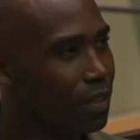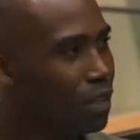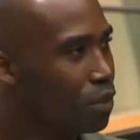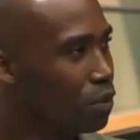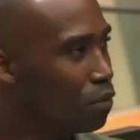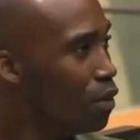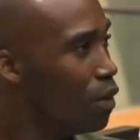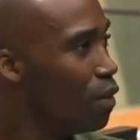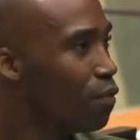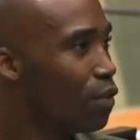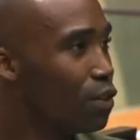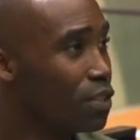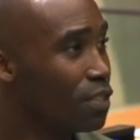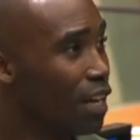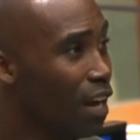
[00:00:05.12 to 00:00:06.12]
Thank you.
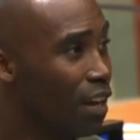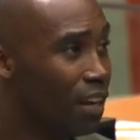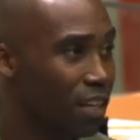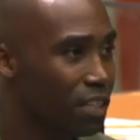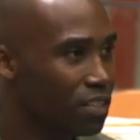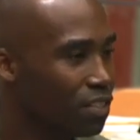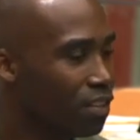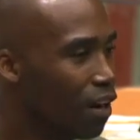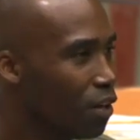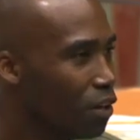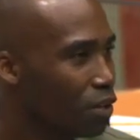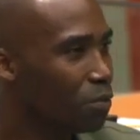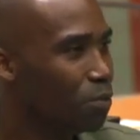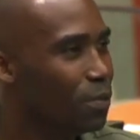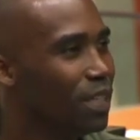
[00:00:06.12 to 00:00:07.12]
First, it's an
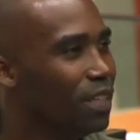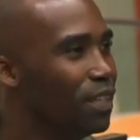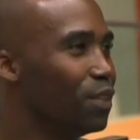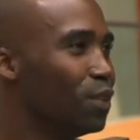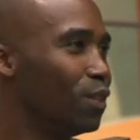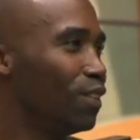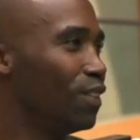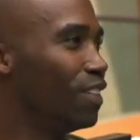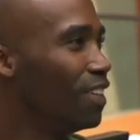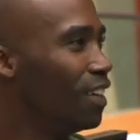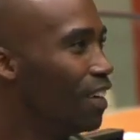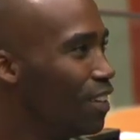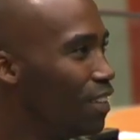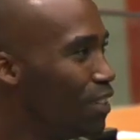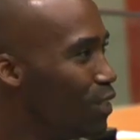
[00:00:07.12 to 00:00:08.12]
honor to be here.
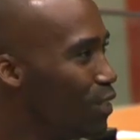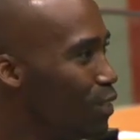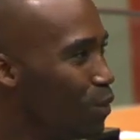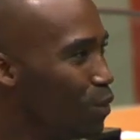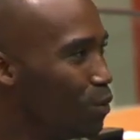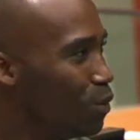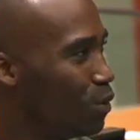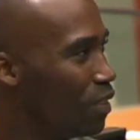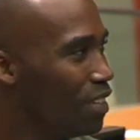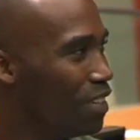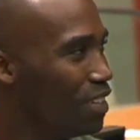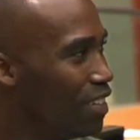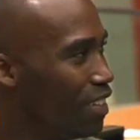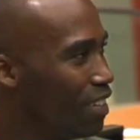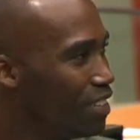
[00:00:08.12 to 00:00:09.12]
So
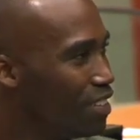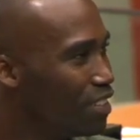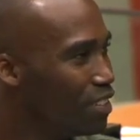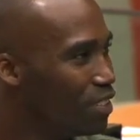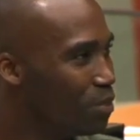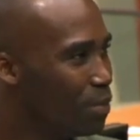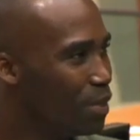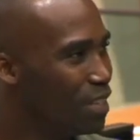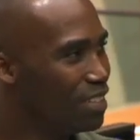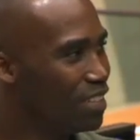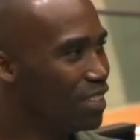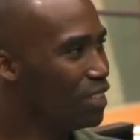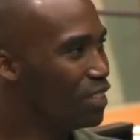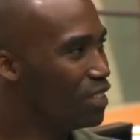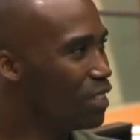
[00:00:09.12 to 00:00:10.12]
it's just
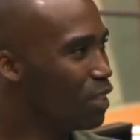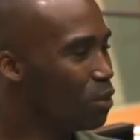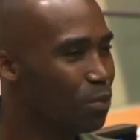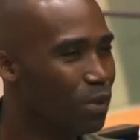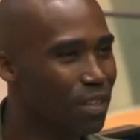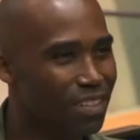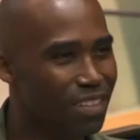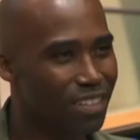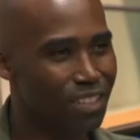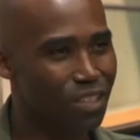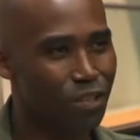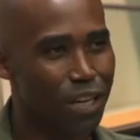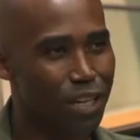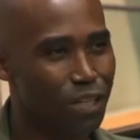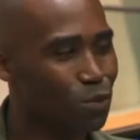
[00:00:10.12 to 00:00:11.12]
amazing to celebrate this
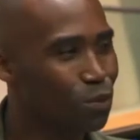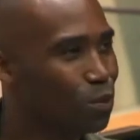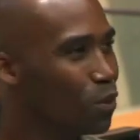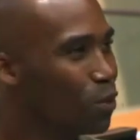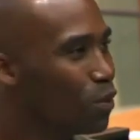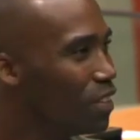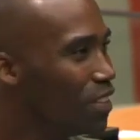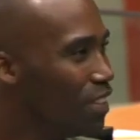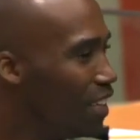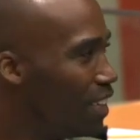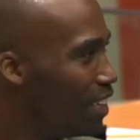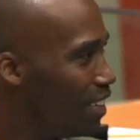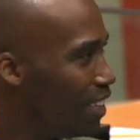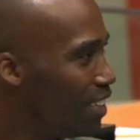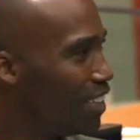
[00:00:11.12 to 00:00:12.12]
International Yoga
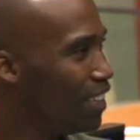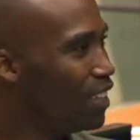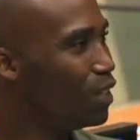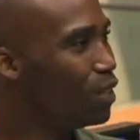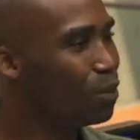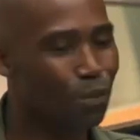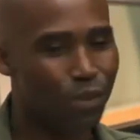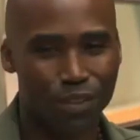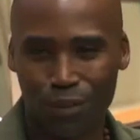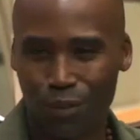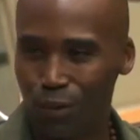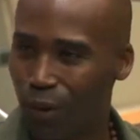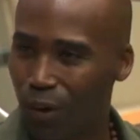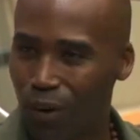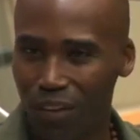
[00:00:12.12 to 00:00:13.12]
Day here with
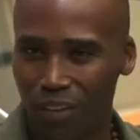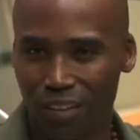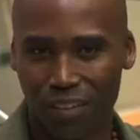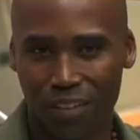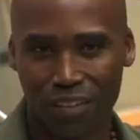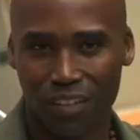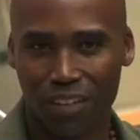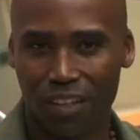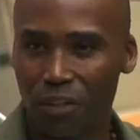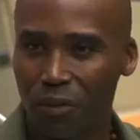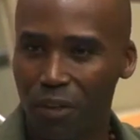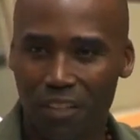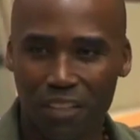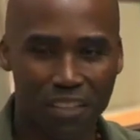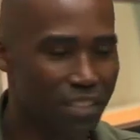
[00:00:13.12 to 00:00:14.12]
you all, the
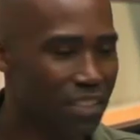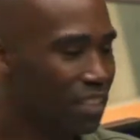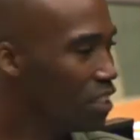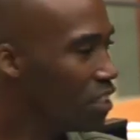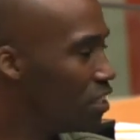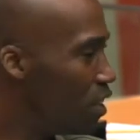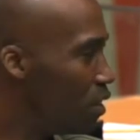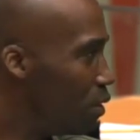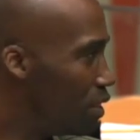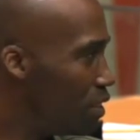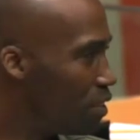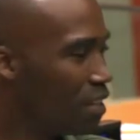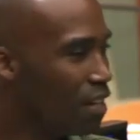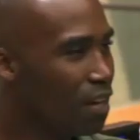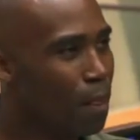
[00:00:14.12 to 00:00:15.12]
honoraries, the
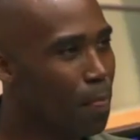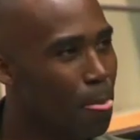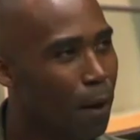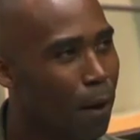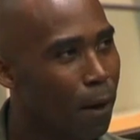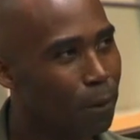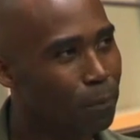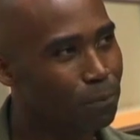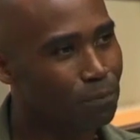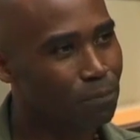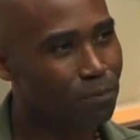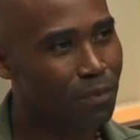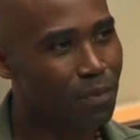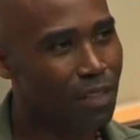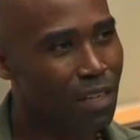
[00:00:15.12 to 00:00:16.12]
dignitaries.
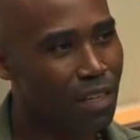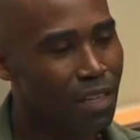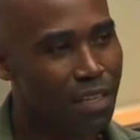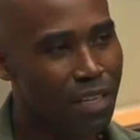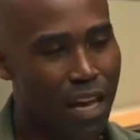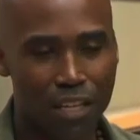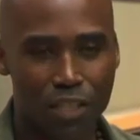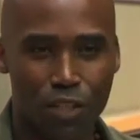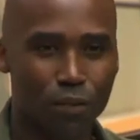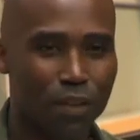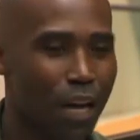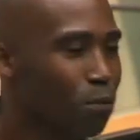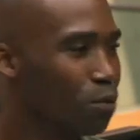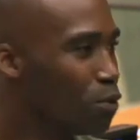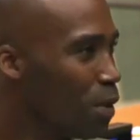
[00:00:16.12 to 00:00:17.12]
So
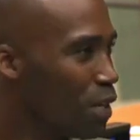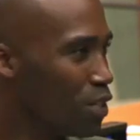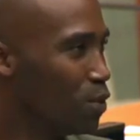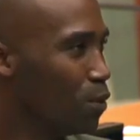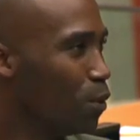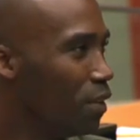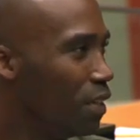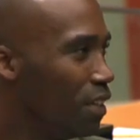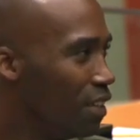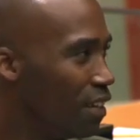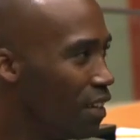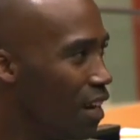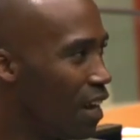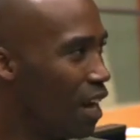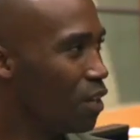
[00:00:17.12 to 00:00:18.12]
that was my story.
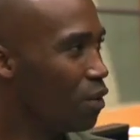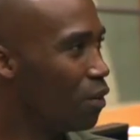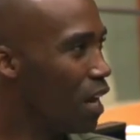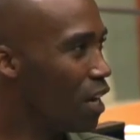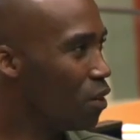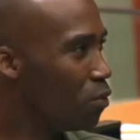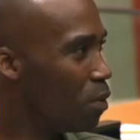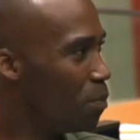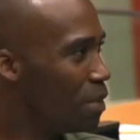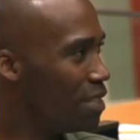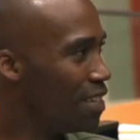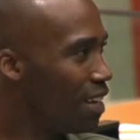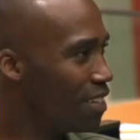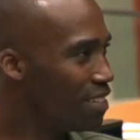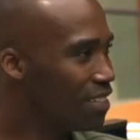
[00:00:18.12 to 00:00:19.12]
I grew up
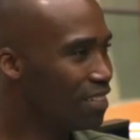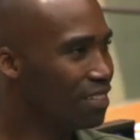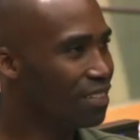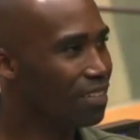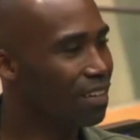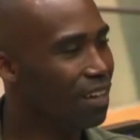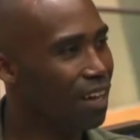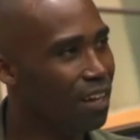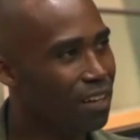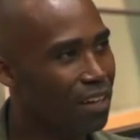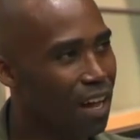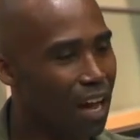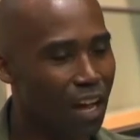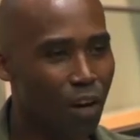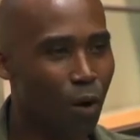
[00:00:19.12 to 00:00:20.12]
in Texas,
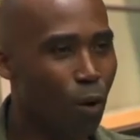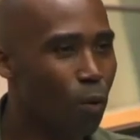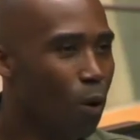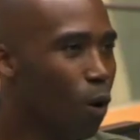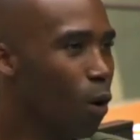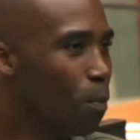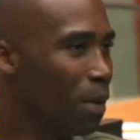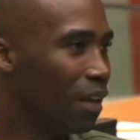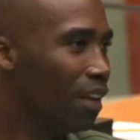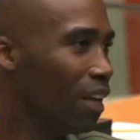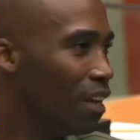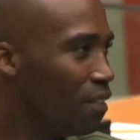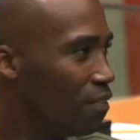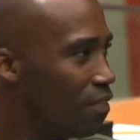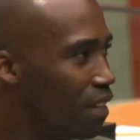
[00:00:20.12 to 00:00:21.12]
and I had all my
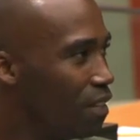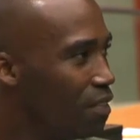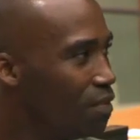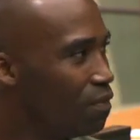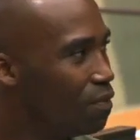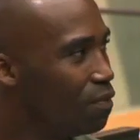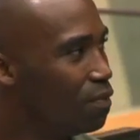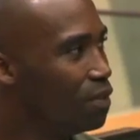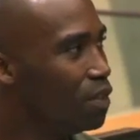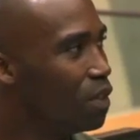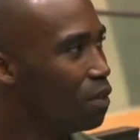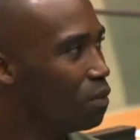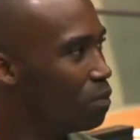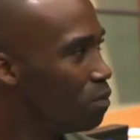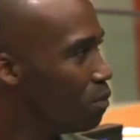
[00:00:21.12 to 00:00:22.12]
life had, you
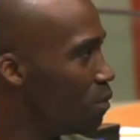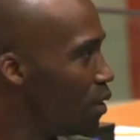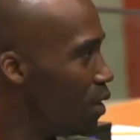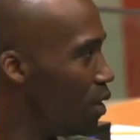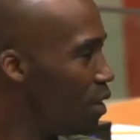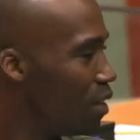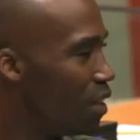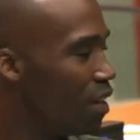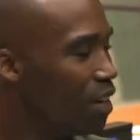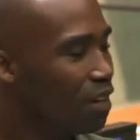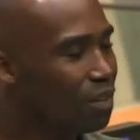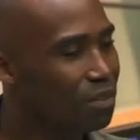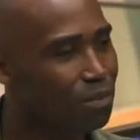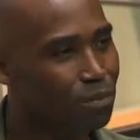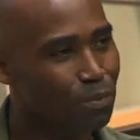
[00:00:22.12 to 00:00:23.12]
know,
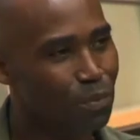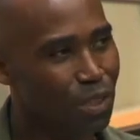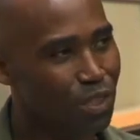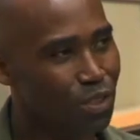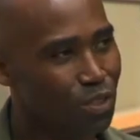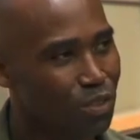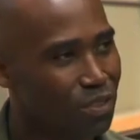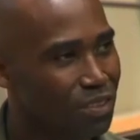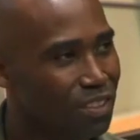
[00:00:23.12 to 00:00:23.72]
been